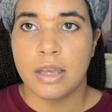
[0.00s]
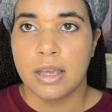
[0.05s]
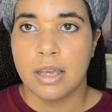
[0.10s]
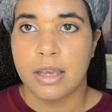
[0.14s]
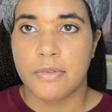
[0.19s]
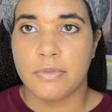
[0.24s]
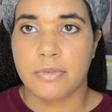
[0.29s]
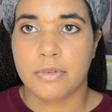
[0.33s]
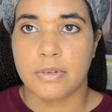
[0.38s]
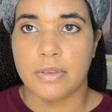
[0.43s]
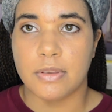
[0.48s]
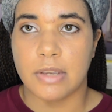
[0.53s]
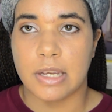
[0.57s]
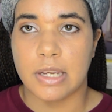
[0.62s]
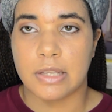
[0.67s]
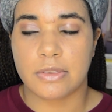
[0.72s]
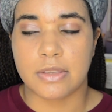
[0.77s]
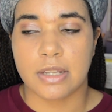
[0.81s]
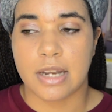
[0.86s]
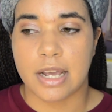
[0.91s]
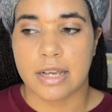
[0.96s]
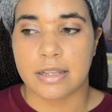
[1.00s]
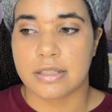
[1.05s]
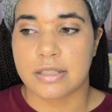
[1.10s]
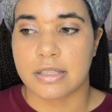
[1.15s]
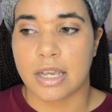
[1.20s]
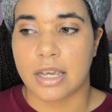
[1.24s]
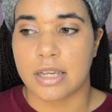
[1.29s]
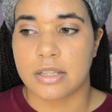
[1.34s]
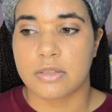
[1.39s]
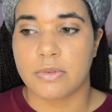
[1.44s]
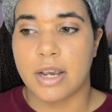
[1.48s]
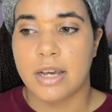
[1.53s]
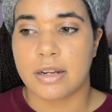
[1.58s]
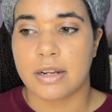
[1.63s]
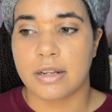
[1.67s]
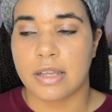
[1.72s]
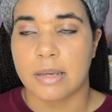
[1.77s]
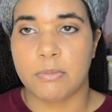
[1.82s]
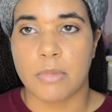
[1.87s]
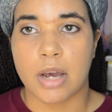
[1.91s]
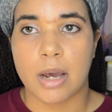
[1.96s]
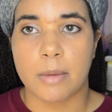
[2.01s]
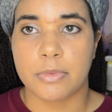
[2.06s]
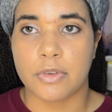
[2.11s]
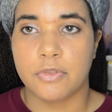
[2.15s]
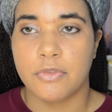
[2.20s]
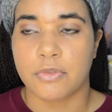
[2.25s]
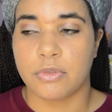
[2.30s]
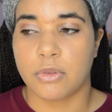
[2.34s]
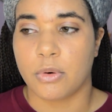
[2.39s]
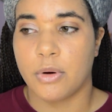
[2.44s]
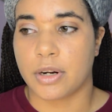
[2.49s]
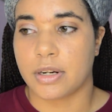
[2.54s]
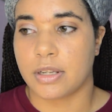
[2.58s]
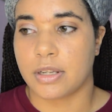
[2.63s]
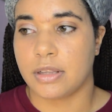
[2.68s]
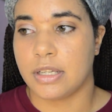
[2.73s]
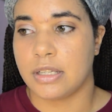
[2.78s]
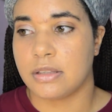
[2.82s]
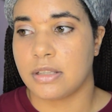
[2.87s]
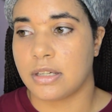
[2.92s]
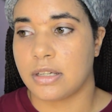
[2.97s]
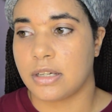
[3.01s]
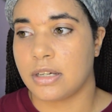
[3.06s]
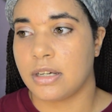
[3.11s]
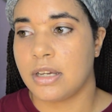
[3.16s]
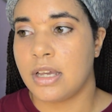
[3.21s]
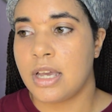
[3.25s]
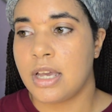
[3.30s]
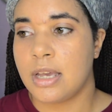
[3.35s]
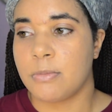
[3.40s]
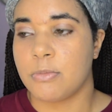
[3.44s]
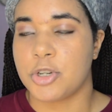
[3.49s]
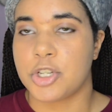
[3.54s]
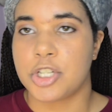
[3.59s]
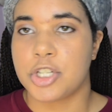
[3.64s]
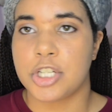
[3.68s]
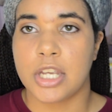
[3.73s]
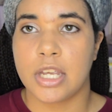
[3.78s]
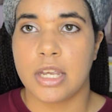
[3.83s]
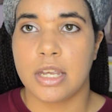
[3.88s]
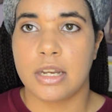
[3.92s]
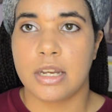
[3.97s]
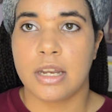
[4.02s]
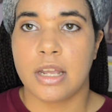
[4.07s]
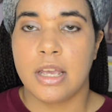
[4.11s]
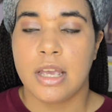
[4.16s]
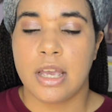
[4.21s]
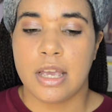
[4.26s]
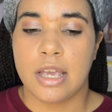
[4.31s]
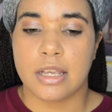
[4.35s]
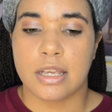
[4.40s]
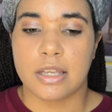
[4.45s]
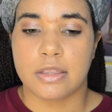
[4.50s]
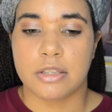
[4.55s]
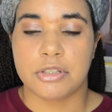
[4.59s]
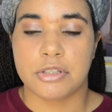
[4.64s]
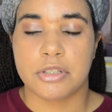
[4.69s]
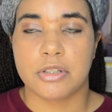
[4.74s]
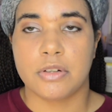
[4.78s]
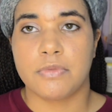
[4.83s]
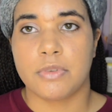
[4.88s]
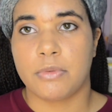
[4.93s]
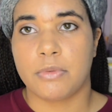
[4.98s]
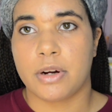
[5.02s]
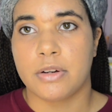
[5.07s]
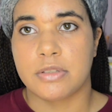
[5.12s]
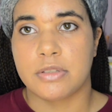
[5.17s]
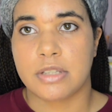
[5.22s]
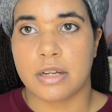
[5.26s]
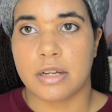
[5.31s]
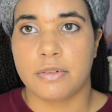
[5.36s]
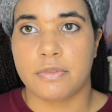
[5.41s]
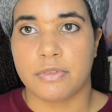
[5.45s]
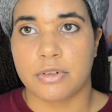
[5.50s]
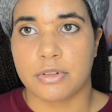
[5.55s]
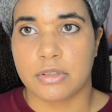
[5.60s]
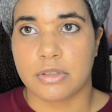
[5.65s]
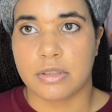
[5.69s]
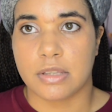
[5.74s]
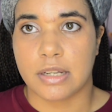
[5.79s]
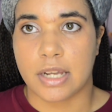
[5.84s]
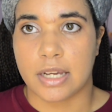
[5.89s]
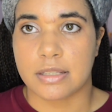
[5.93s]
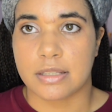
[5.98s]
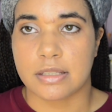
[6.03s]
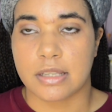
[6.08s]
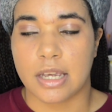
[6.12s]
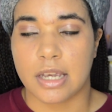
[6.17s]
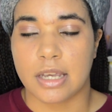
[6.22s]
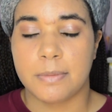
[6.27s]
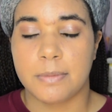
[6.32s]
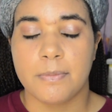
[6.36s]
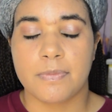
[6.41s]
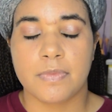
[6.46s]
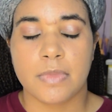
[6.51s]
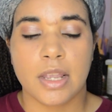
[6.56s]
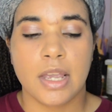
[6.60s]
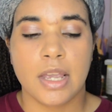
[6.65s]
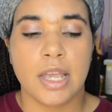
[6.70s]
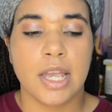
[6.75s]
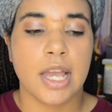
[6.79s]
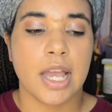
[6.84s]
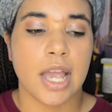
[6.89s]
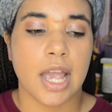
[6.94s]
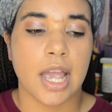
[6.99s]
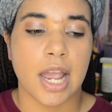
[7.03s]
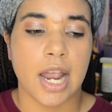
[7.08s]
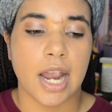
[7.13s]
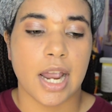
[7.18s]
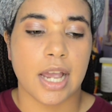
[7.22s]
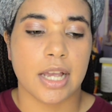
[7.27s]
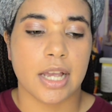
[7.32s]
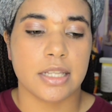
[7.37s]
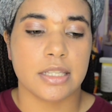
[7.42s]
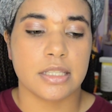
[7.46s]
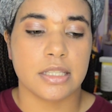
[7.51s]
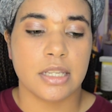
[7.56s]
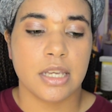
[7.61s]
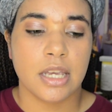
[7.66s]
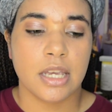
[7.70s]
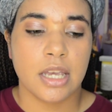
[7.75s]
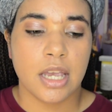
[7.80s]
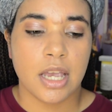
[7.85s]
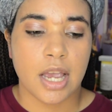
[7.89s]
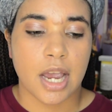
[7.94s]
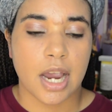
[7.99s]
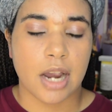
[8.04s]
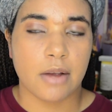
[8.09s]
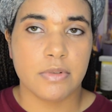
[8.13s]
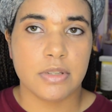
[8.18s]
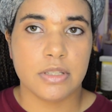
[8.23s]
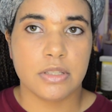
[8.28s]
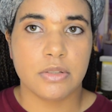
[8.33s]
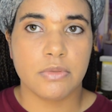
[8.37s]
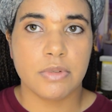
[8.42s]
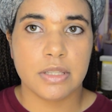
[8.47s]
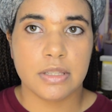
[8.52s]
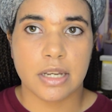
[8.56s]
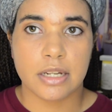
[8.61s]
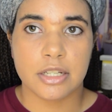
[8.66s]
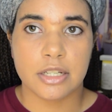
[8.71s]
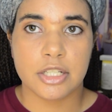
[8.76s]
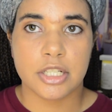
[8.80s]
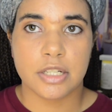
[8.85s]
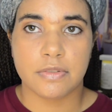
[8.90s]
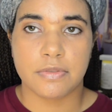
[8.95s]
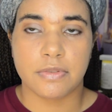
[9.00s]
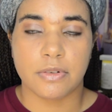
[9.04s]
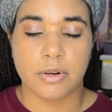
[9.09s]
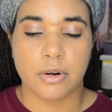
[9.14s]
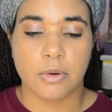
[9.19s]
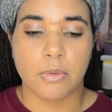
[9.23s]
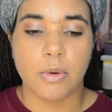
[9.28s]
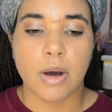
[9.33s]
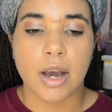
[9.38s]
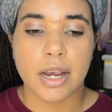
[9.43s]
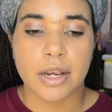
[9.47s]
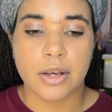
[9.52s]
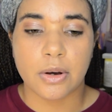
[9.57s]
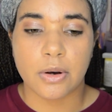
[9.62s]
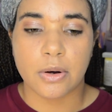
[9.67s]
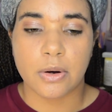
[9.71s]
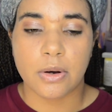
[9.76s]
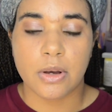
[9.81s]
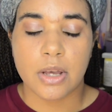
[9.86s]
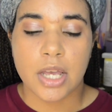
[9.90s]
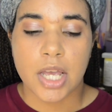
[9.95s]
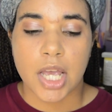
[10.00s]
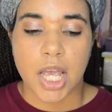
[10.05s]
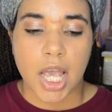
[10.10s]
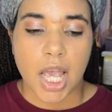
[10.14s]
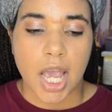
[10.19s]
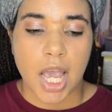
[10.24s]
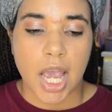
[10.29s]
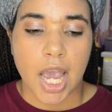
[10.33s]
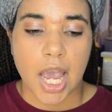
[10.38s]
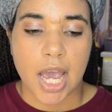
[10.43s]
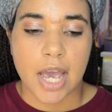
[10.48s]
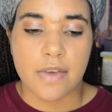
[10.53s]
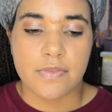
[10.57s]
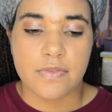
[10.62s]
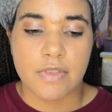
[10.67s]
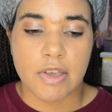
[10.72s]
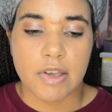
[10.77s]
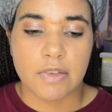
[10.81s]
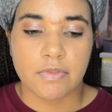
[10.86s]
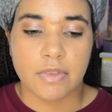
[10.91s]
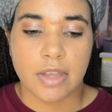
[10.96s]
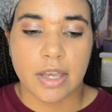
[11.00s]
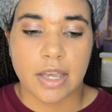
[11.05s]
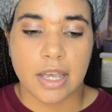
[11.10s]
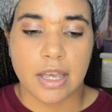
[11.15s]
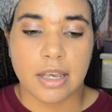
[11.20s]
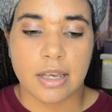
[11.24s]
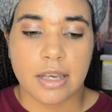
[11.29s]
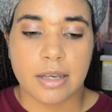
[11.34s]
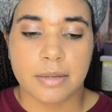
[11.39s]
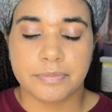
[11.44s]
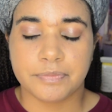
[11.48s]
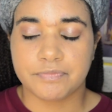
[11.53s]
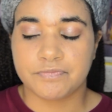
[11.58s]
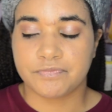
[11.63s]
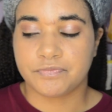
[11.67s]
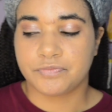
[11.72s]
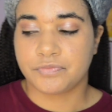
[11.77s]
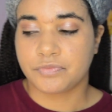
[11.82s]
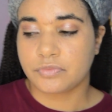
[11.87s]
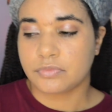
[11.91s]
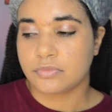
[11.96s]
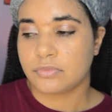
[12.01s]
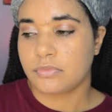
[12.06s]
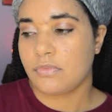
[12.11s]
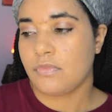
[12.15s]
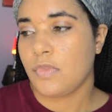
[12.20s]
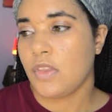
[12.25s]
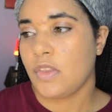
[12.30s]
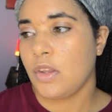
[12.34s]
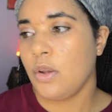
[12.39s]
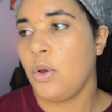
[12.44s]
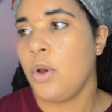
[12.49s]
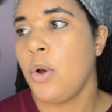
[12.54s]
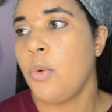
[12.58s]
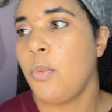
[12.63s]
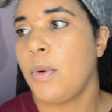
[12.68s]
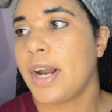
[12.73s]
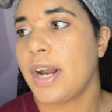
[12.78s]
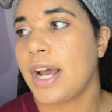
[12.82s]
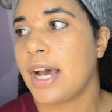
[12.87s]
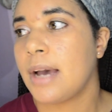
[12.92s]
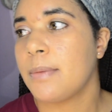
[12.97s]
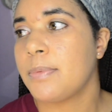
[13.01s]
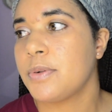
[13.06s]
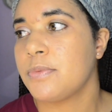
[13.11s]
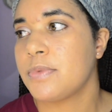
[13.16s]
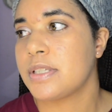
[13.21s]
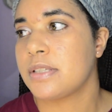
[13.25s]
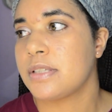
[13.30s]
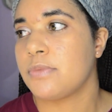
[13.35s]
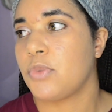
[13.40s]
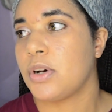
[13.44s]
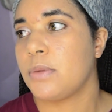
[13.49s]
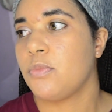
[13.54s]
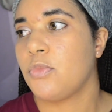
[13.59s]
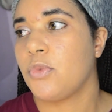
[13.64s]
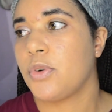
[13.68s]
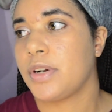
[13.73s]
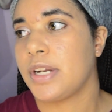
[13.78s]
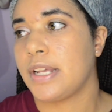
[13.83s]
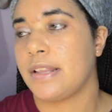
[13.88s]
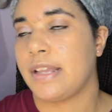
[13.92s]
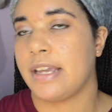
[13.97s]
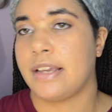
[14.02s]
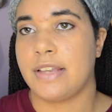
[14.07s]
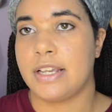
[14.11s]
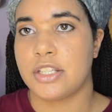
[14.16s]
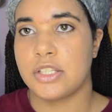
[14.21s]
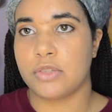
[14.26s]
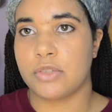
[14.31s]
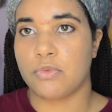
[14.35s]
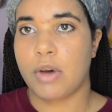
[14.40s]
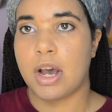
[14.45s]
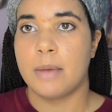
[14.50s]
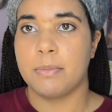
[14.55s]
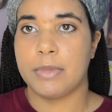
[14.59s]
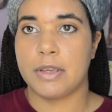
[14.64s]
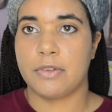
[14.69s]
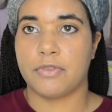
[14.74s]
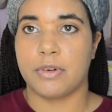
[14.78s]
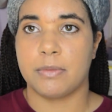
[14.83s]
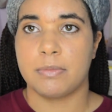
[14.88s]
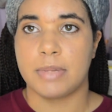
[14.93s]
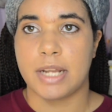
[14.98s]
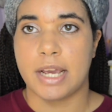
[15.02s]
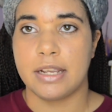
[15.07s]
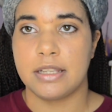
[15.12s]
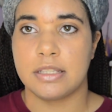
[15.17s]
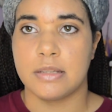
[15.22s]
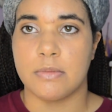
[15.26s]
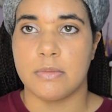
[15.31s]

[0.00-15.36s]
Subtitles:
for like the next day. So I had to like mop the floor, clean the machine, get the silverware done for the next day. And I was doing night shift for a while, and then like what happened was one morning, like they swapped me from night to